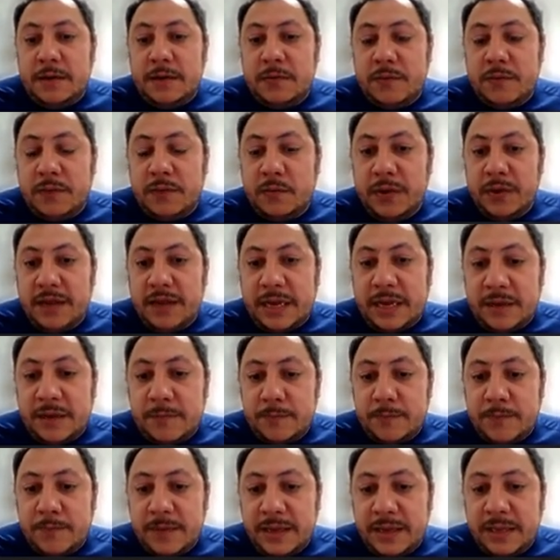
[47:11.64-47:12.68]
we
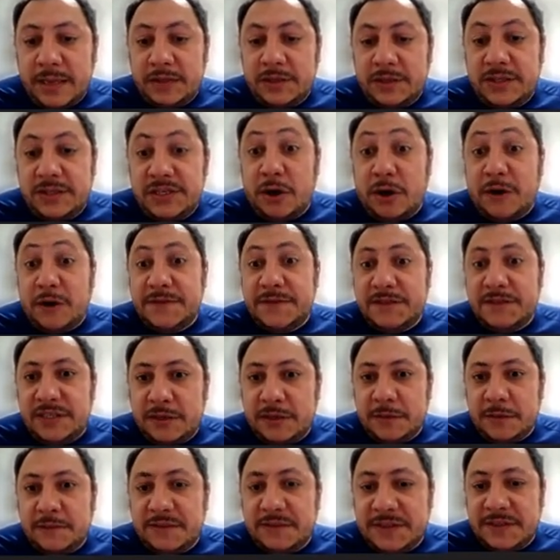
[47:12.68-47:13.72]
can, and G of
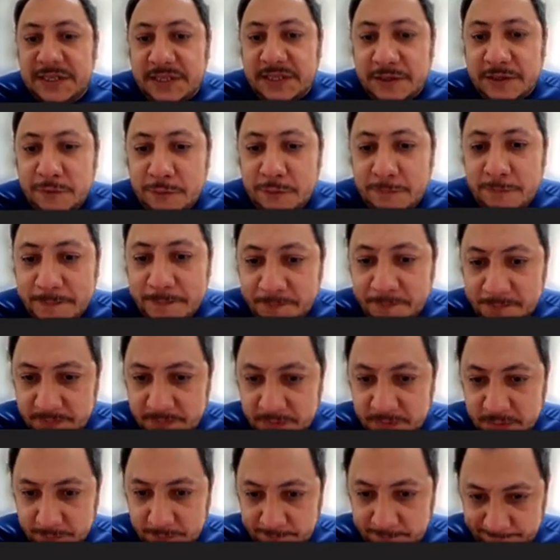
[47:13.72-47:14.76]
0 is 0.
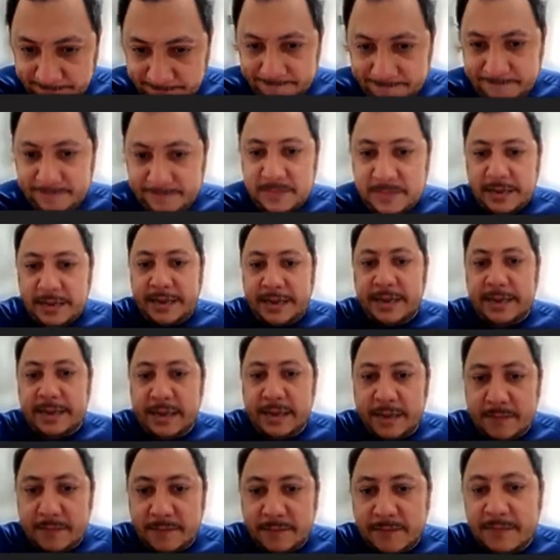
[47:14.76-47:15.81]

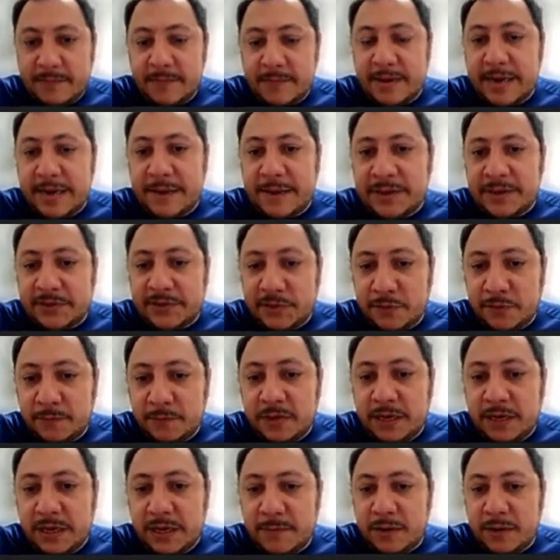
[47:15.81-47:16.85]
I'm
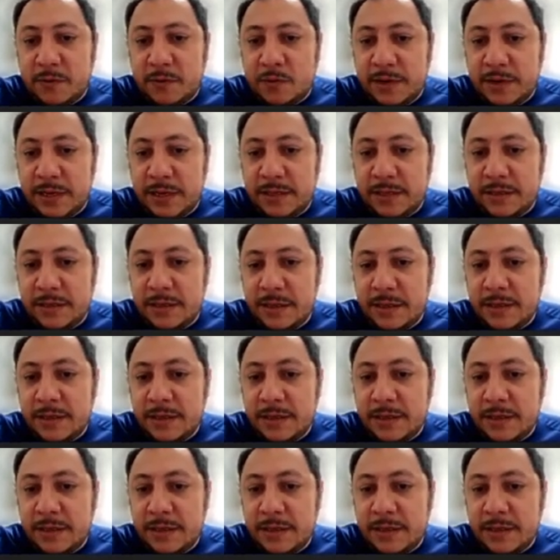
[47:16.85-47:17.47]
assuming gamma 1